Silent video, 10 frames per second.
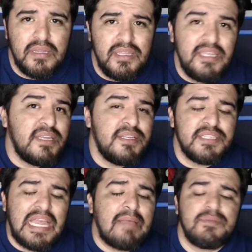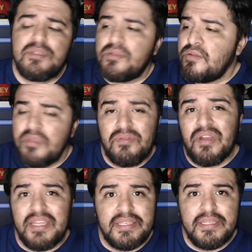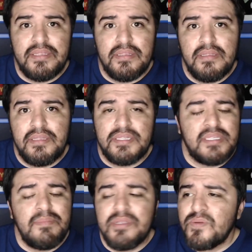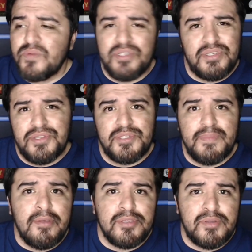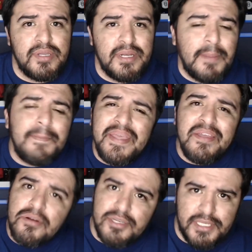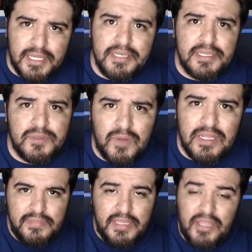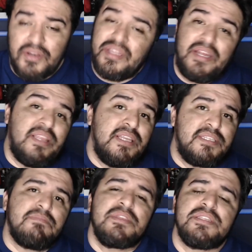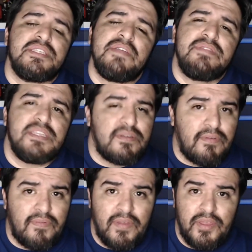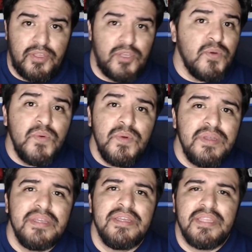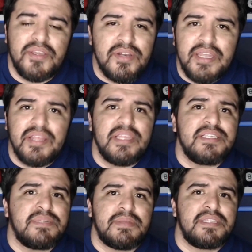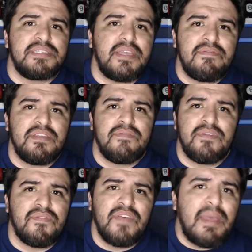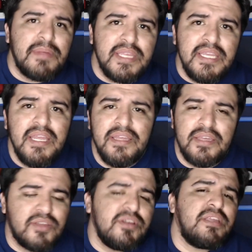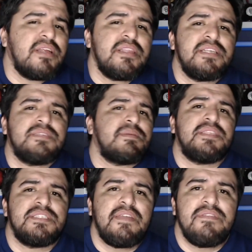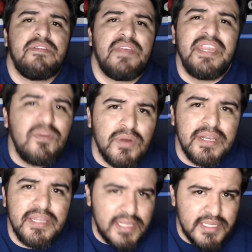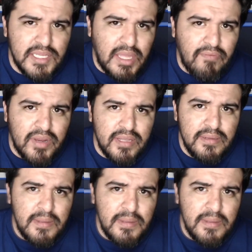Ian is absolutely right. This summit was just a smokescreen, a PR stunt as well. They couldn't care less about the safety of you. They couldn't care less about the safety of your family. They couldn't care less about the safety of anyone in South Africa.